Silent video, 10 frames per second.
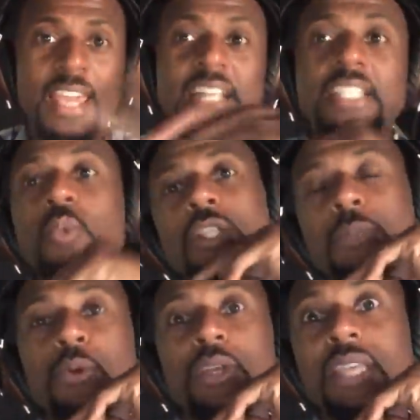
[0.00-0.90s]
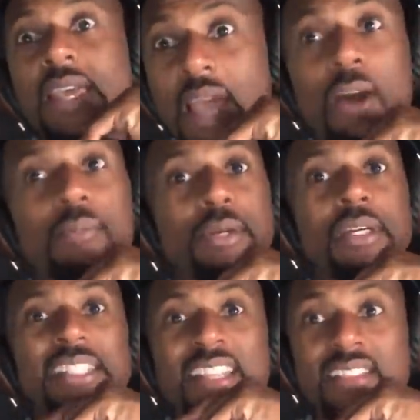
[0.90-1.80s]
And I just want to point that out,
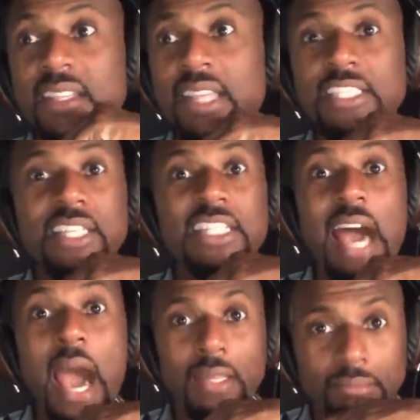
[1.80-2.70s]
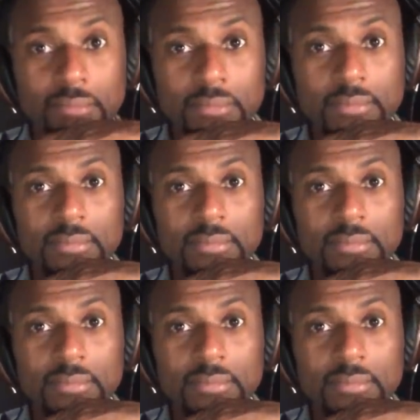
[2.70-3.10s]
bro, because I think that shit is hot.